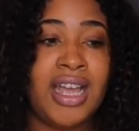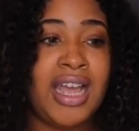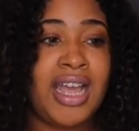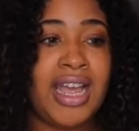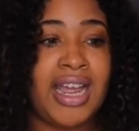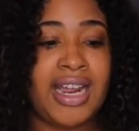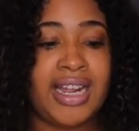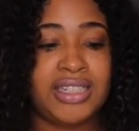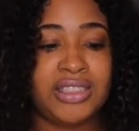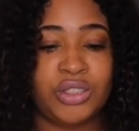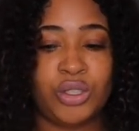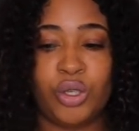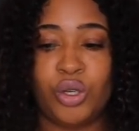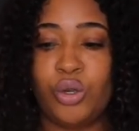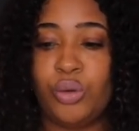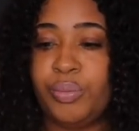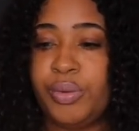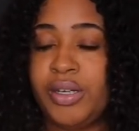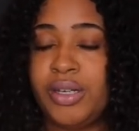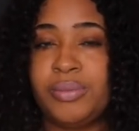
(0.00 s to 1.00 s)
I had to
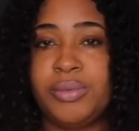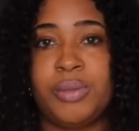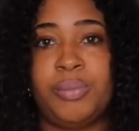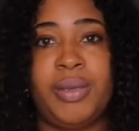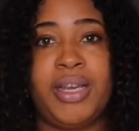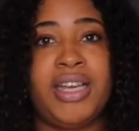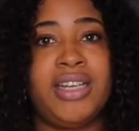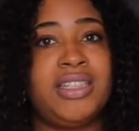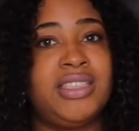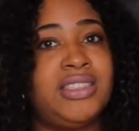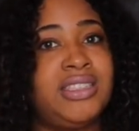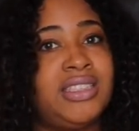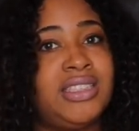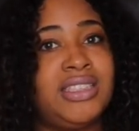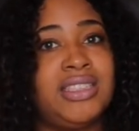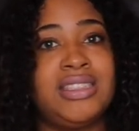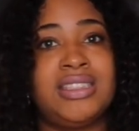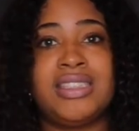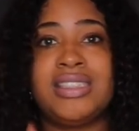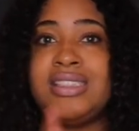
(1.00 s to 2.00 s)
open up the
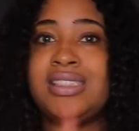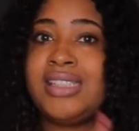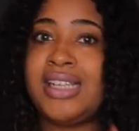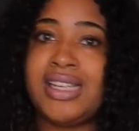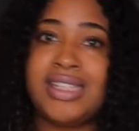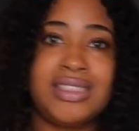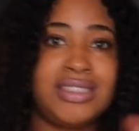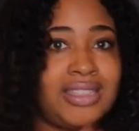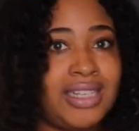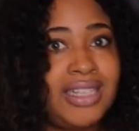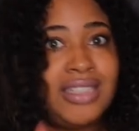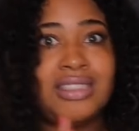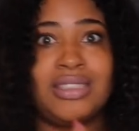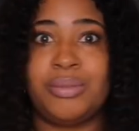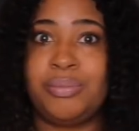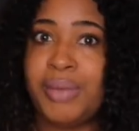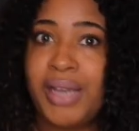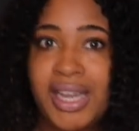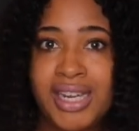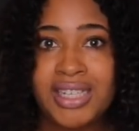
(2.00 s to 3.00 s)
packages, sanitize the
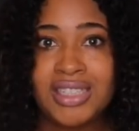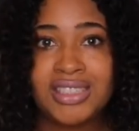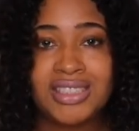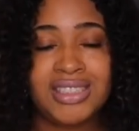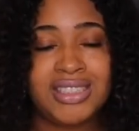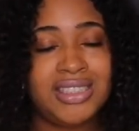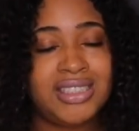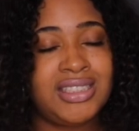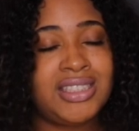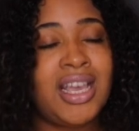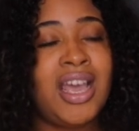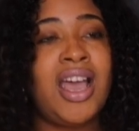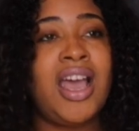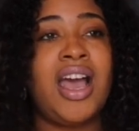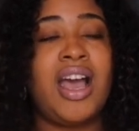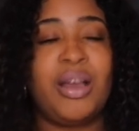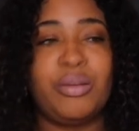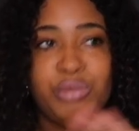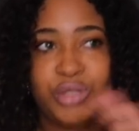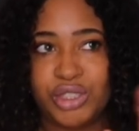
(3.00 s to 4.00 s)
packages.
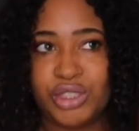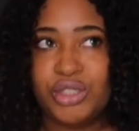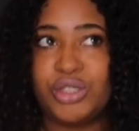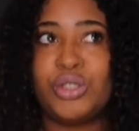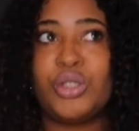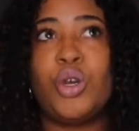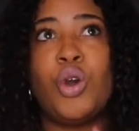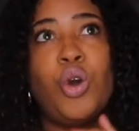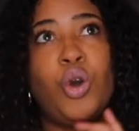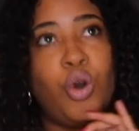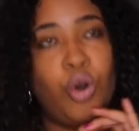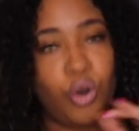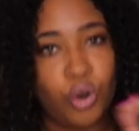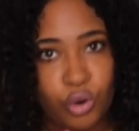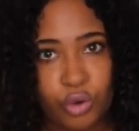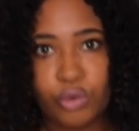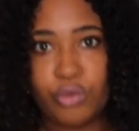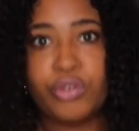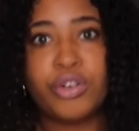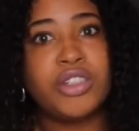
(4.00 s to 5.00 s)
I'm just
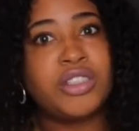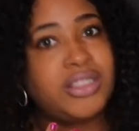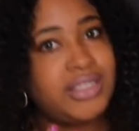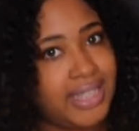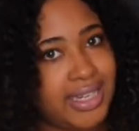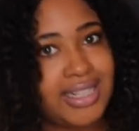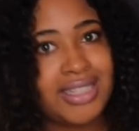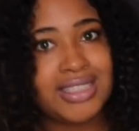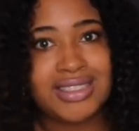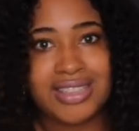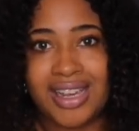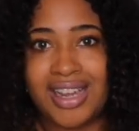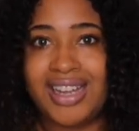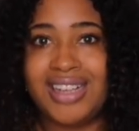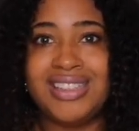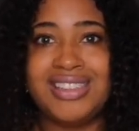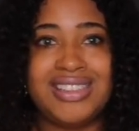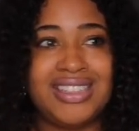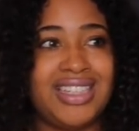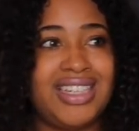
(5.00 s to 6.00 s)
over
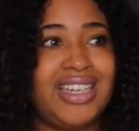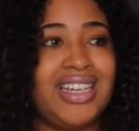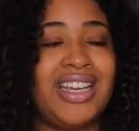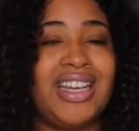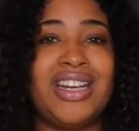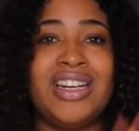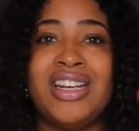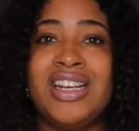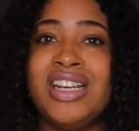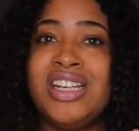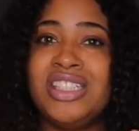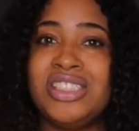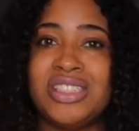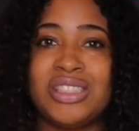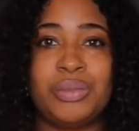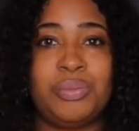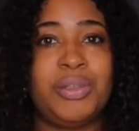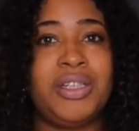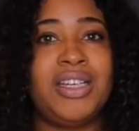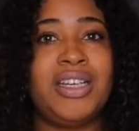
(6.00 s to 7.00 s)
sanitizing and
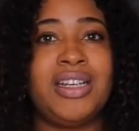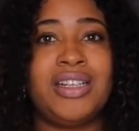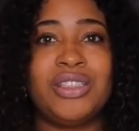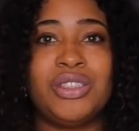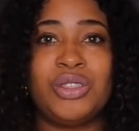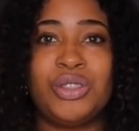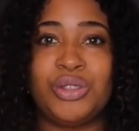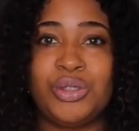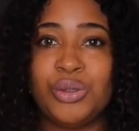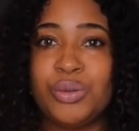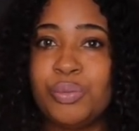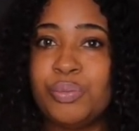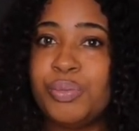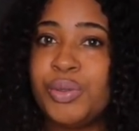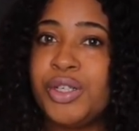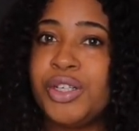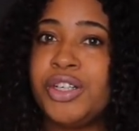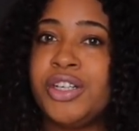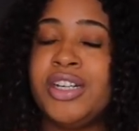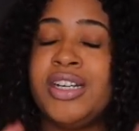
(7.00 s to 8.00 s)
just being
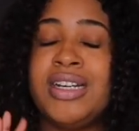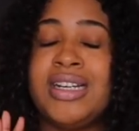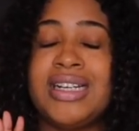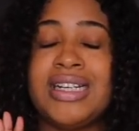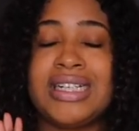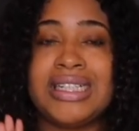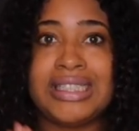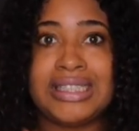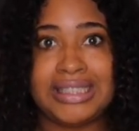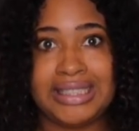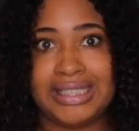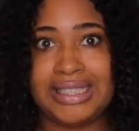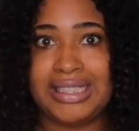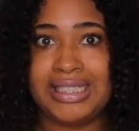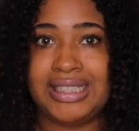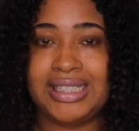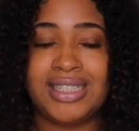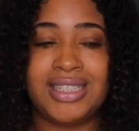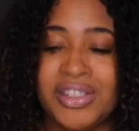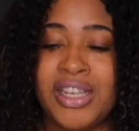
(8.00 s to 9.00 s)
super
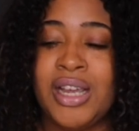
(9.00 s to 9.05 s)
clean.